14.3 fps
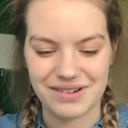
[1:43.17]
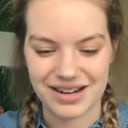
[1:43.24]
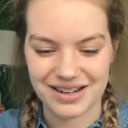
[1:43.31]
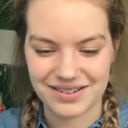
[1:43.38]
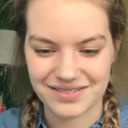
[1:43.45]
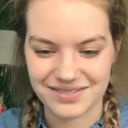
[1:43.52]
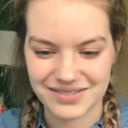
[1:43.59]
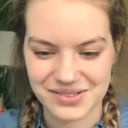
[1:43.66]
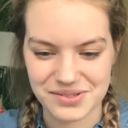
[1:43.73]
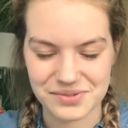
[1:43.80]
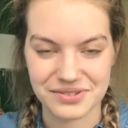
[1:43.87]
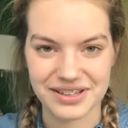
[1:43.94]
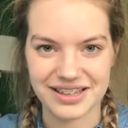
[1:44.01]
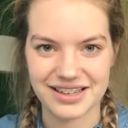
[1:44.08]
Wow,
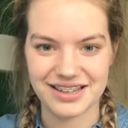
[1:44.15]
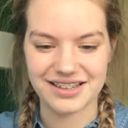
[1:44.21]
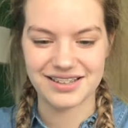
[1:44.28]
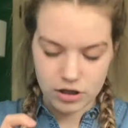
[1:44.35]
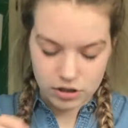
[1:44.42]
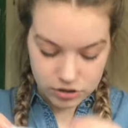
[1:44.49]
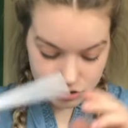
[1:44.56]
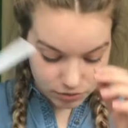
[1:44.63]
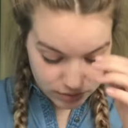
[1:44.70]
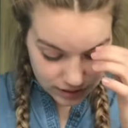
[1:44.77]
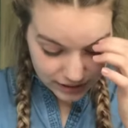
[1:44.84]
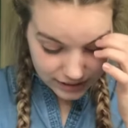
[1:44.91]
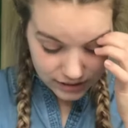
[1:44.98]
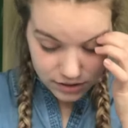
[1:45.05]
that's really good. So
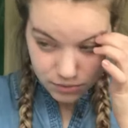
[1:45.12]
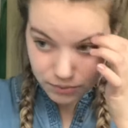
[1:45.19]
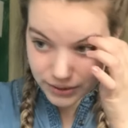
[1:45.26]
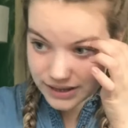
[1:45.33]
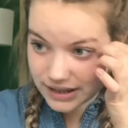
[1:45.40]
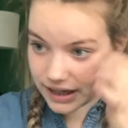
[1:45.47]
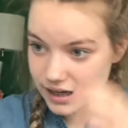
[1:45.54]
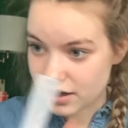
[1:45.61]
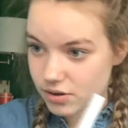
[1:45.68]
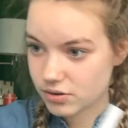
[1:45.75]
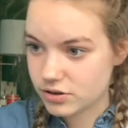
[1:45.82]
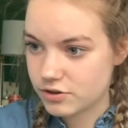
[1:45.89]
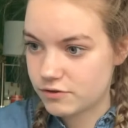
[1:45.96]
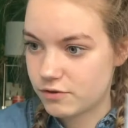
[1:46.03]
this
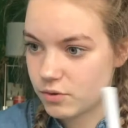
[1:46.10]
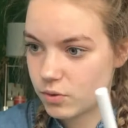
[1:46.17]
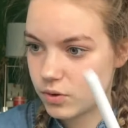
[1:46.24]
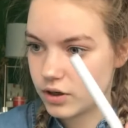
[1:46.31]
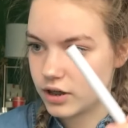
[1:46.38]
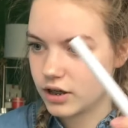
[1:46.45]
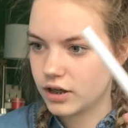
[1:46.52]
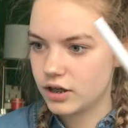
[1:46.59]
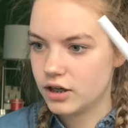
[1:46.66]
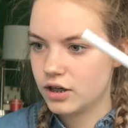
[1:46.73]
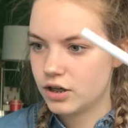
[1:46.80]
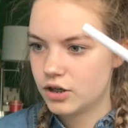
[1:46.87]
retails for